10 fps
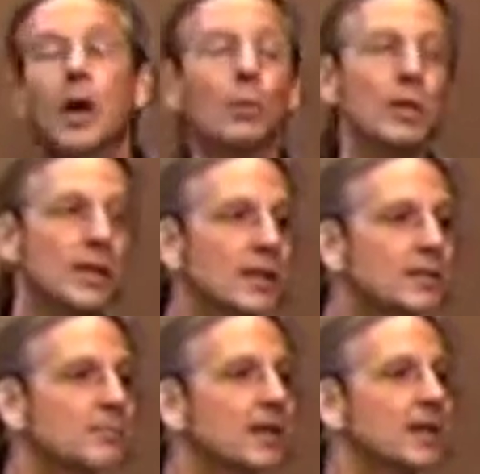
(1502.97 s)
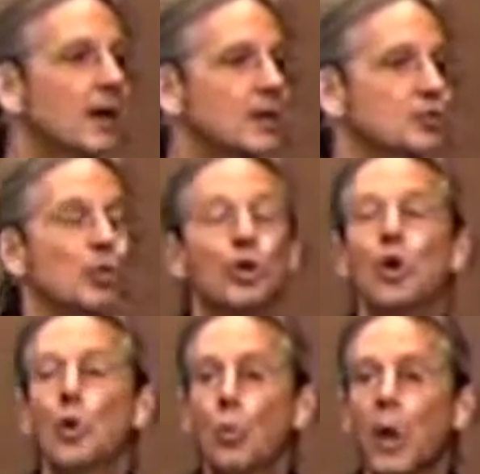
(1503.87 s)
and we need to be in God's Word
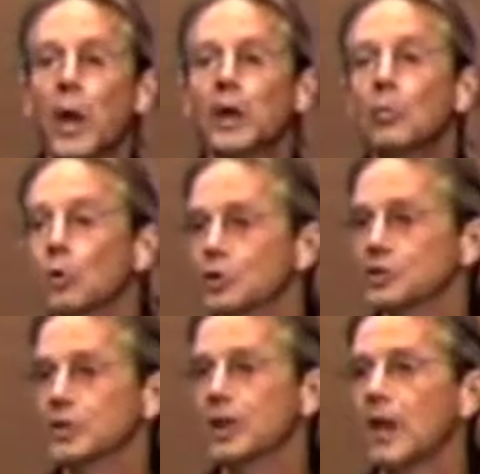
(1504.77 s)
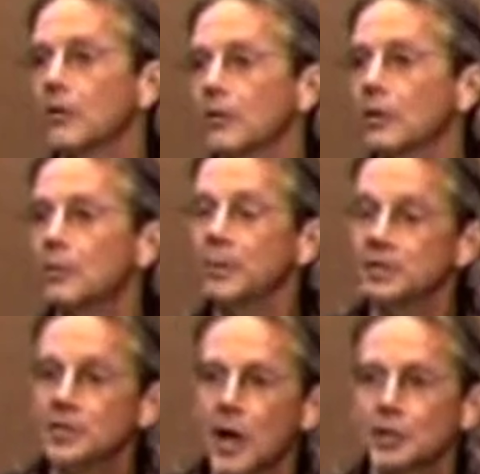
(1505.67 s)
when we're together,
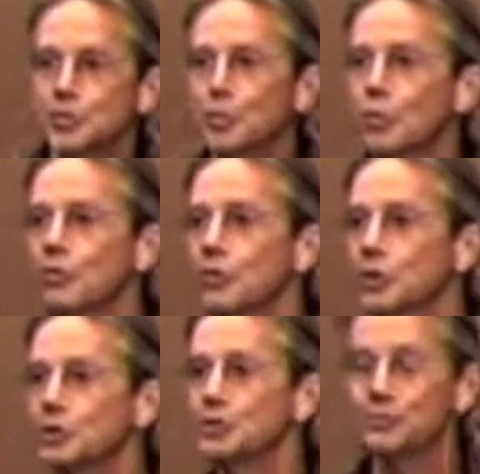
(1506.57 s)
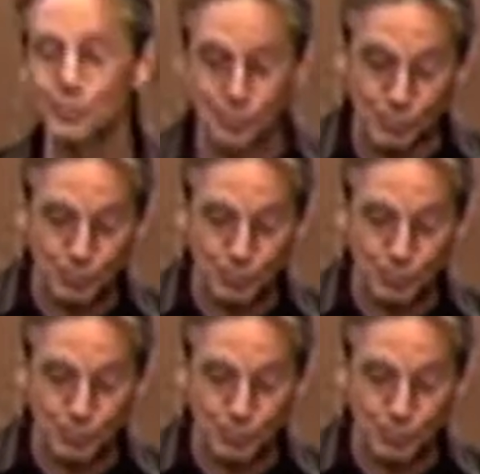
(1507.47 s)
because God's Word is true.